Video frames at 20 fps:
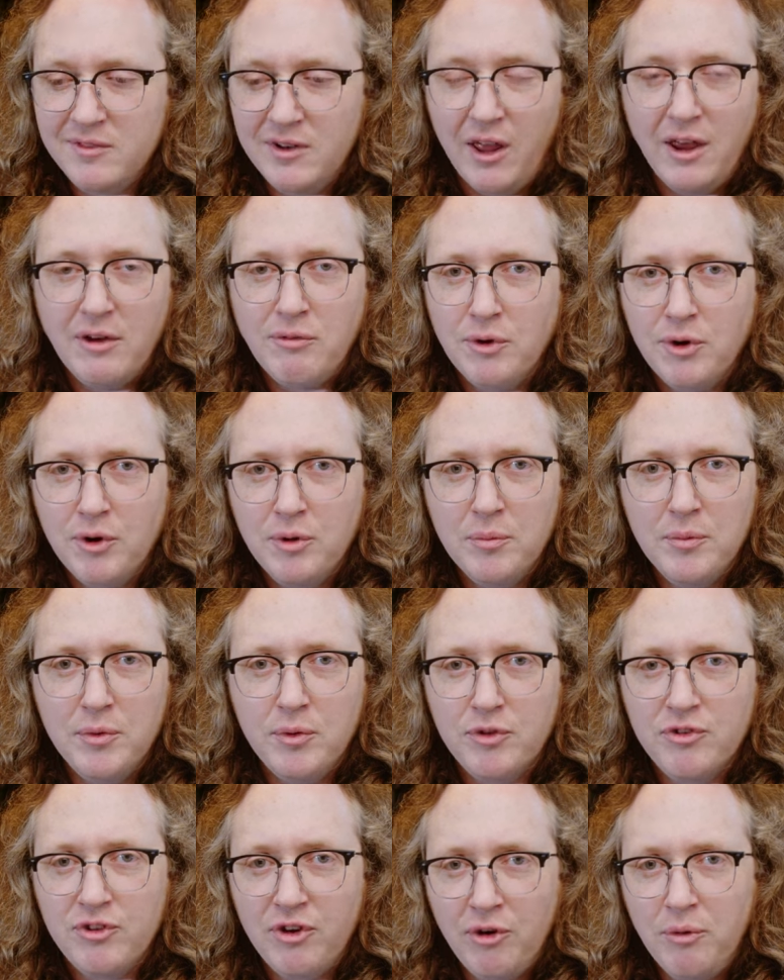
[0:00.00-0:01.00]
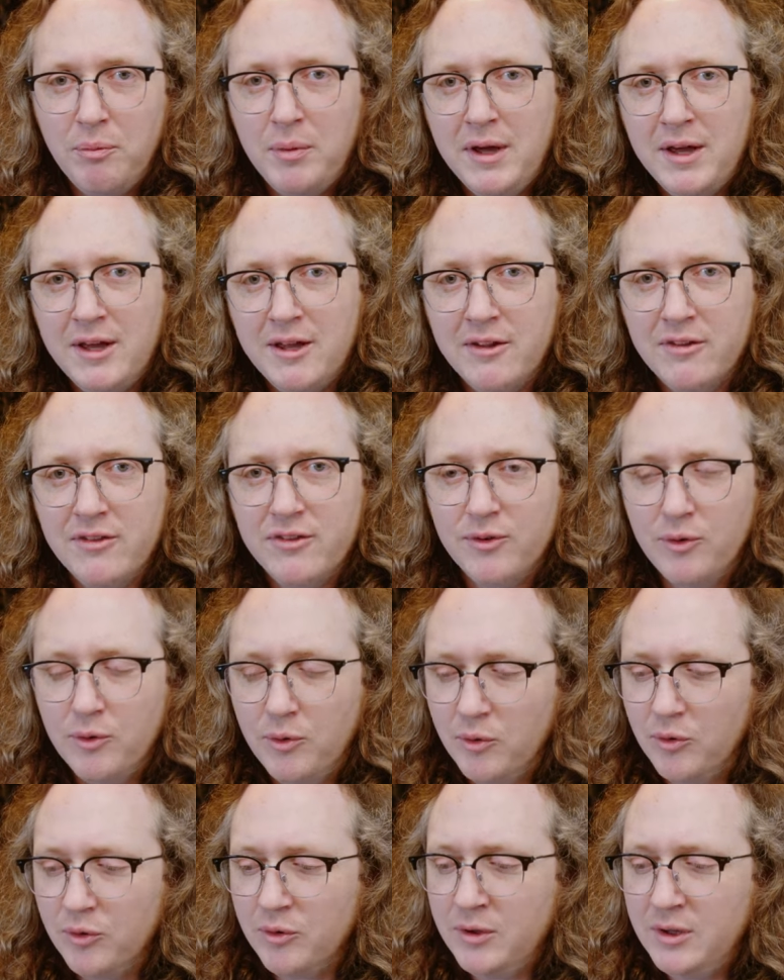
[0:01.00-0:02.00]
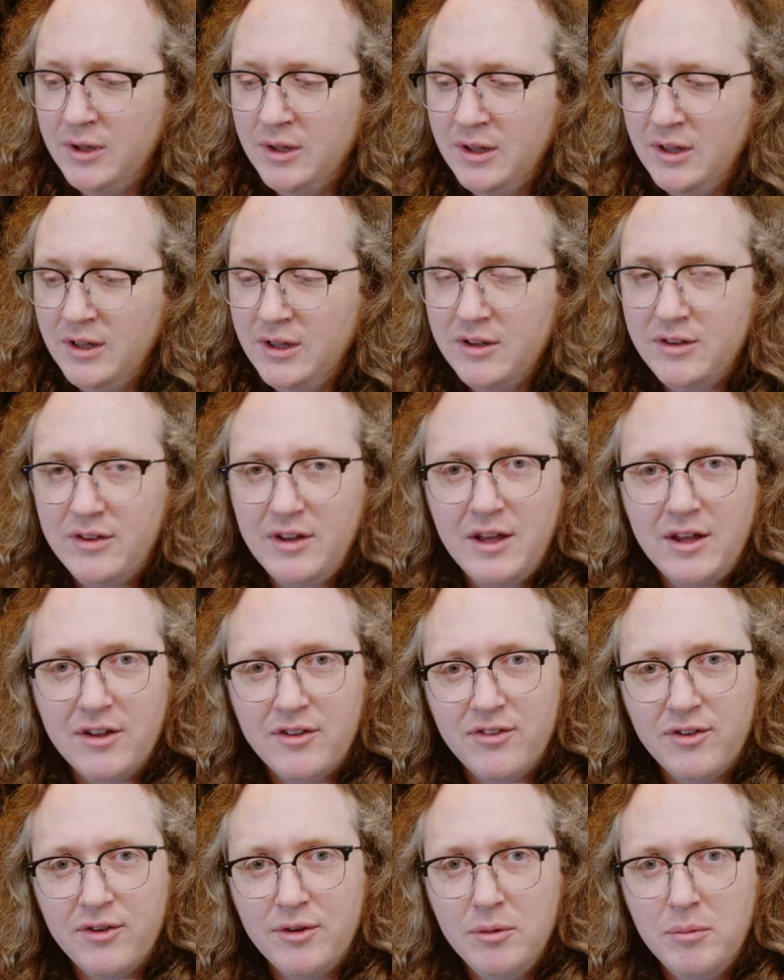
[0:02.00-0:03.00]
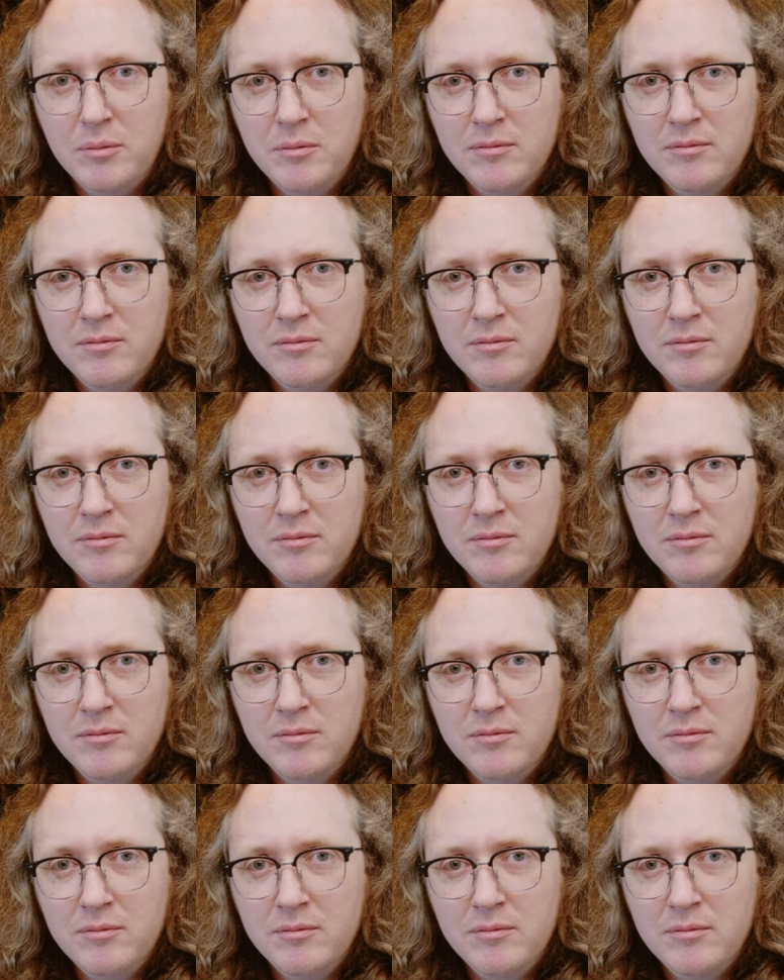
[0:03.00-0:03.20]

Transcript: Lightroom or Topaz or DxO